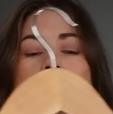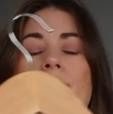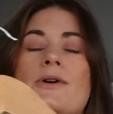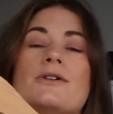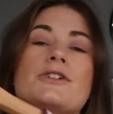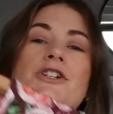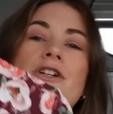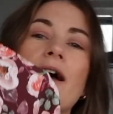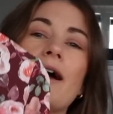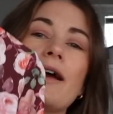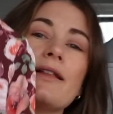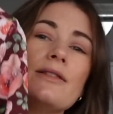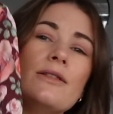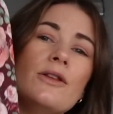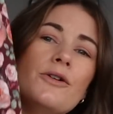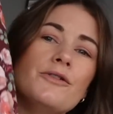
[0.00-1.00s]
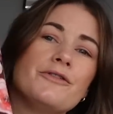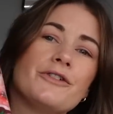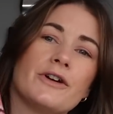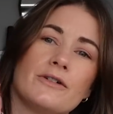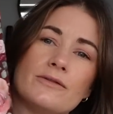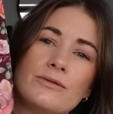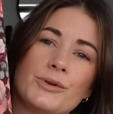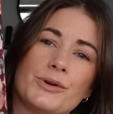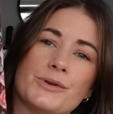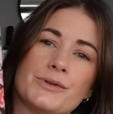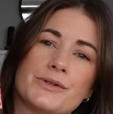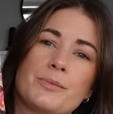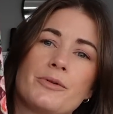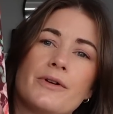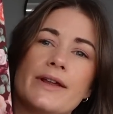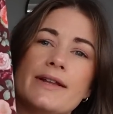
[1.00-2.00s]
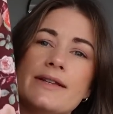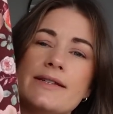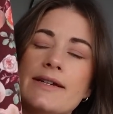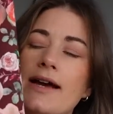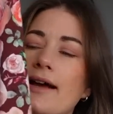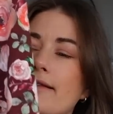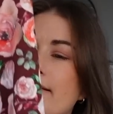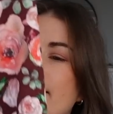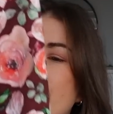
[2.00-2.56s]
much I love a rose print, and